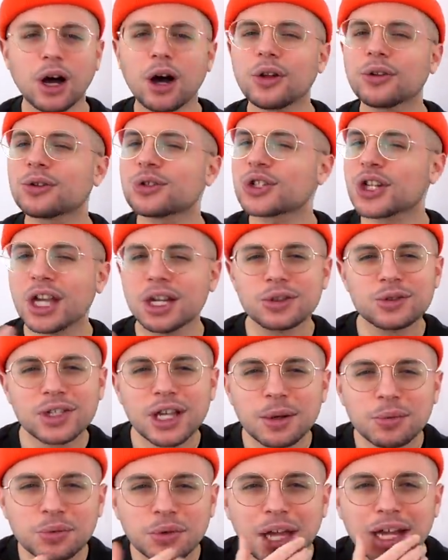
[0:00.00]
other channels
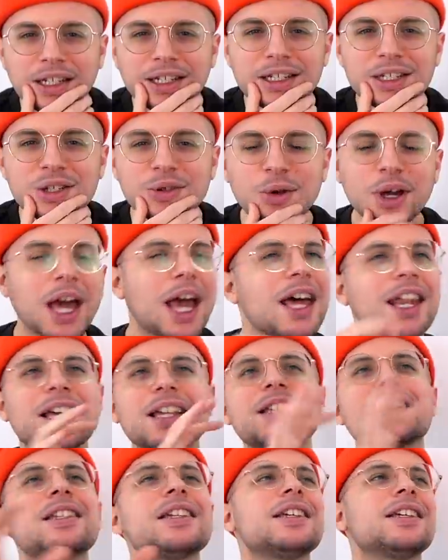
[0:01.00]
kept reacting to it, and
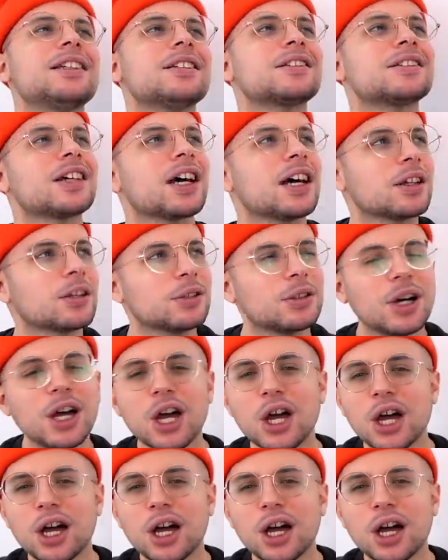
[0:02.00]
I see in the title,